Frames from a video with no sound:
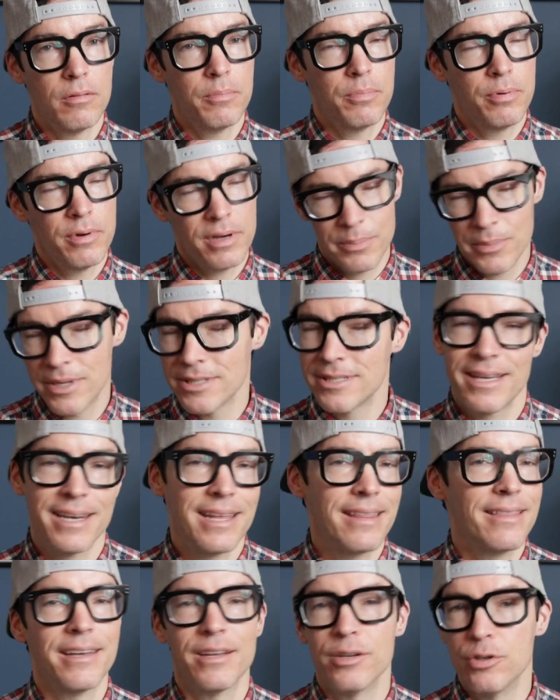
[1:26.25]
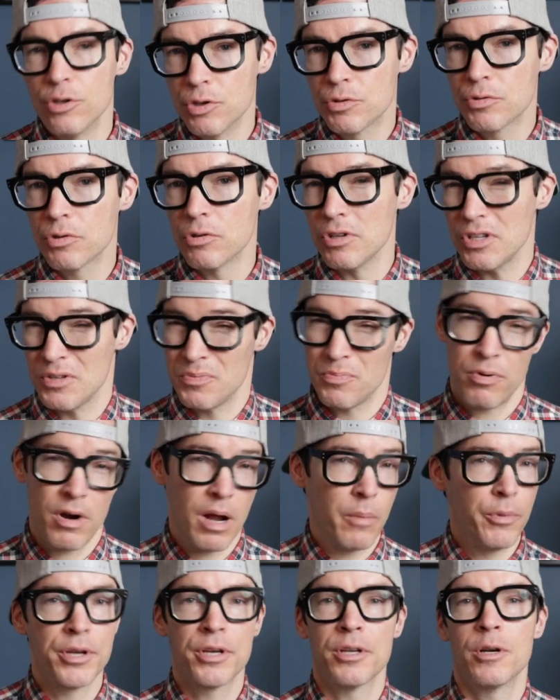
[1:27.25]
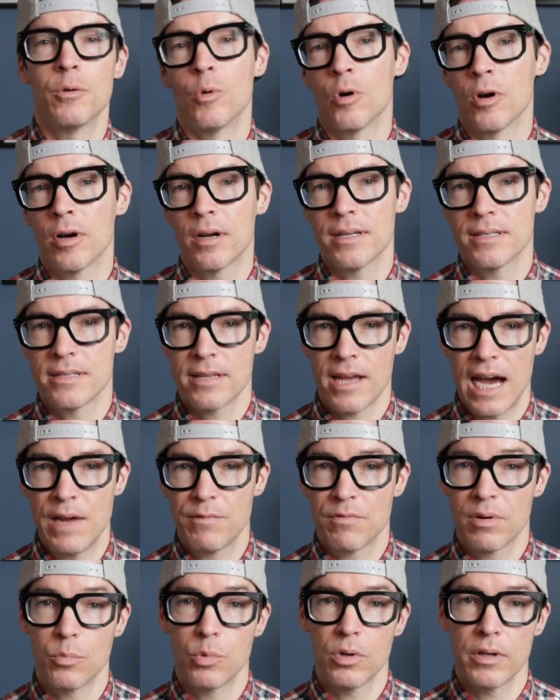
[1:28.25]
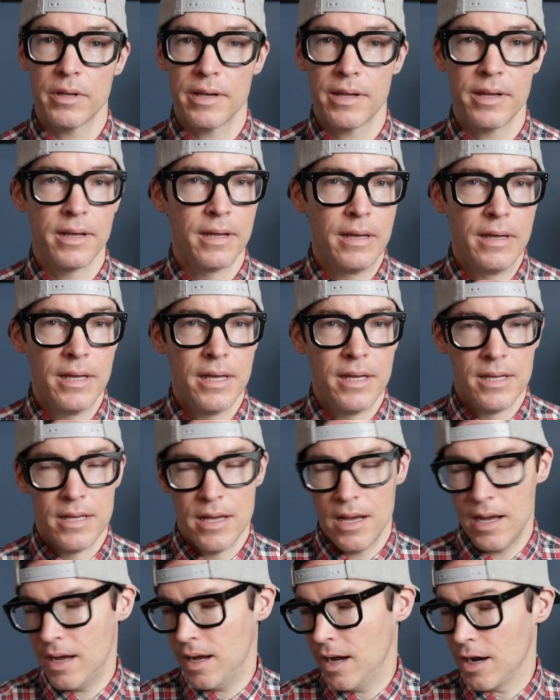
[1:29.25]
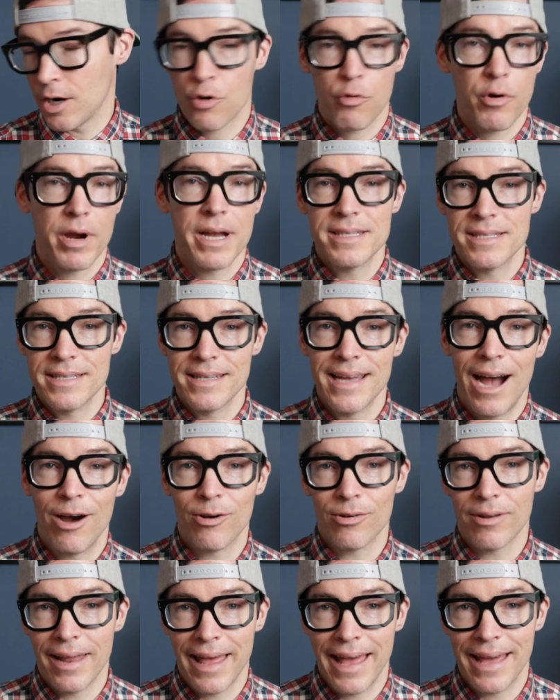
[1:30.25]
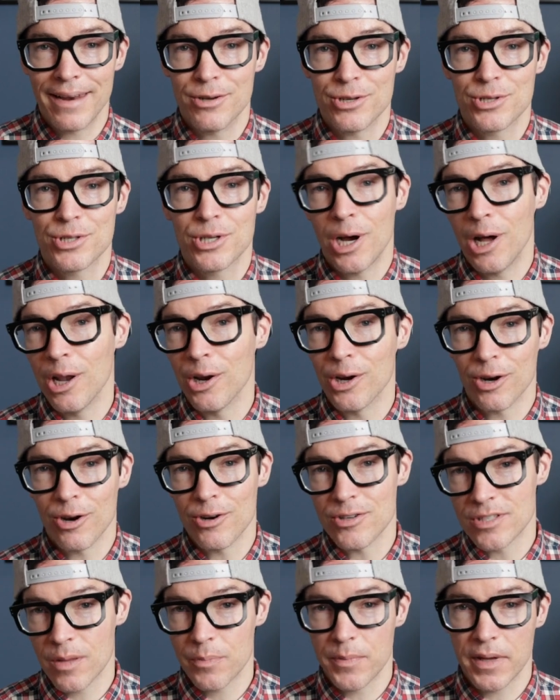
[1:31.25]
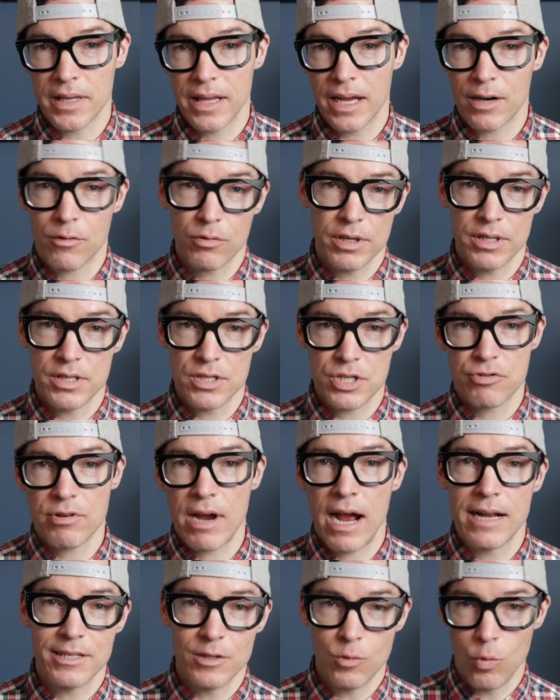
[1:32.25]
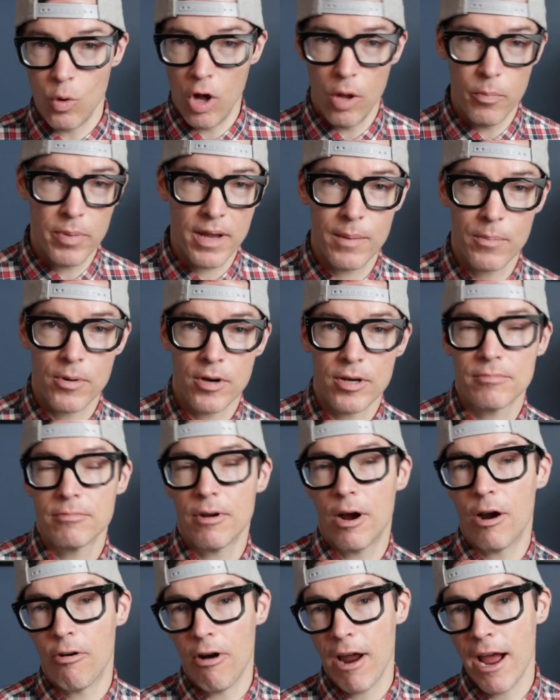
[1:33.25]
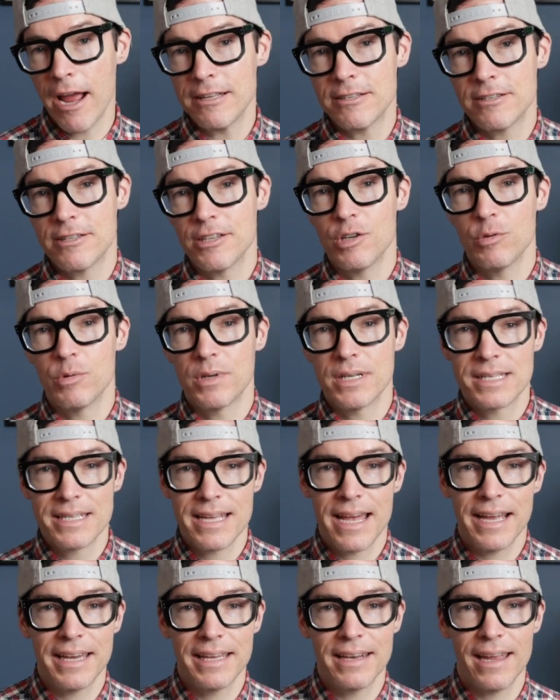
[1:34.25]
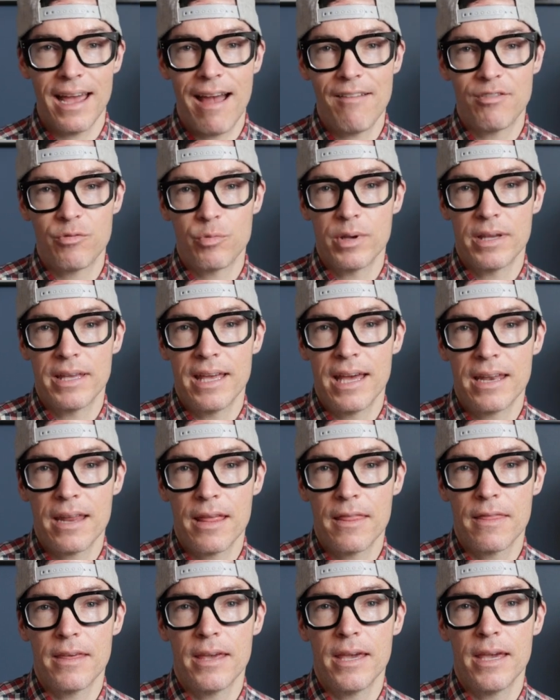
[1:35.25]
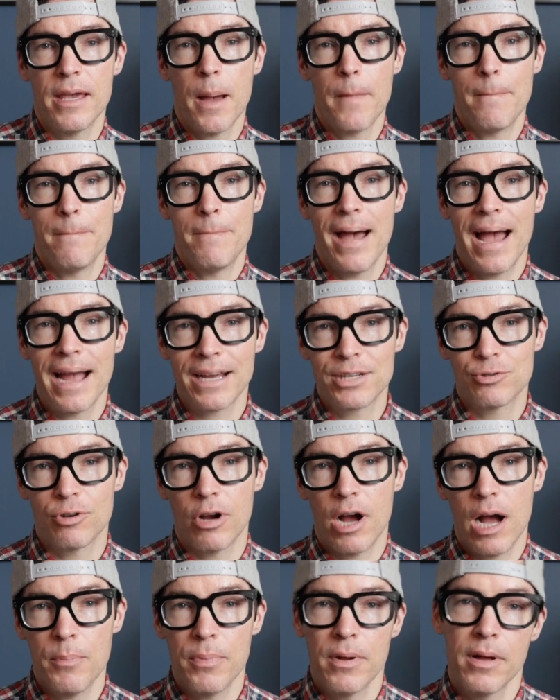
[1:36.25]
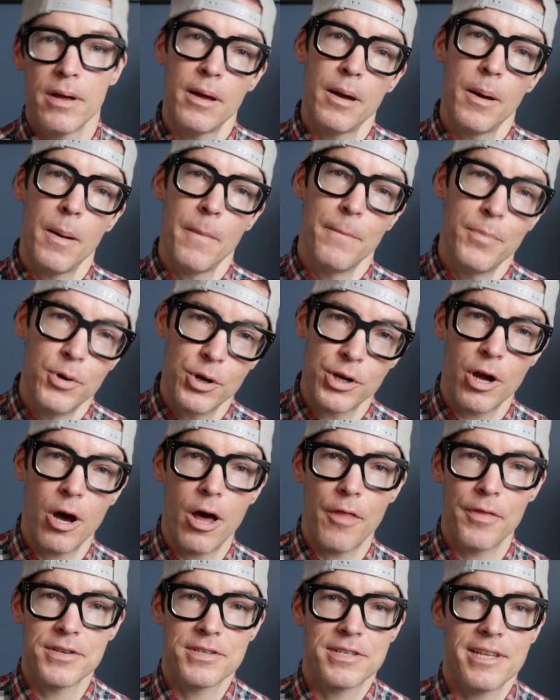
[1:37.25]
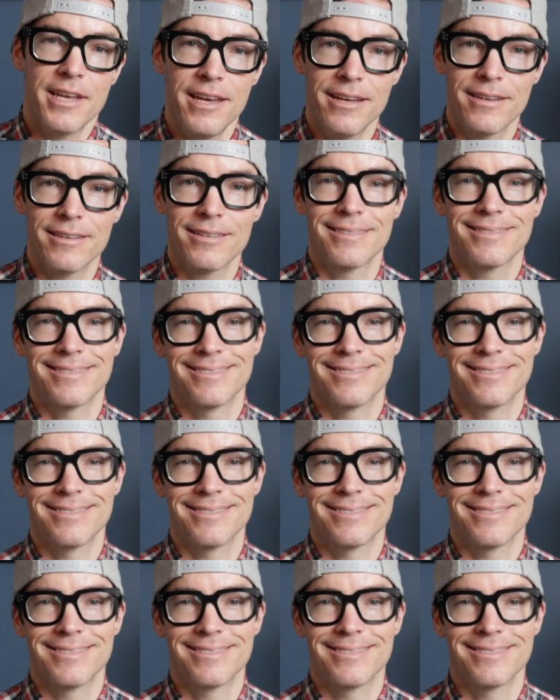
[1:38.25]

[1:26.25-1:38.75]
pretty much anything neutral is probably going to work aside from really a crazy outlandish color or something like really distracting wallpaper. All right, see you in a second after we get the backdrop put on the stand.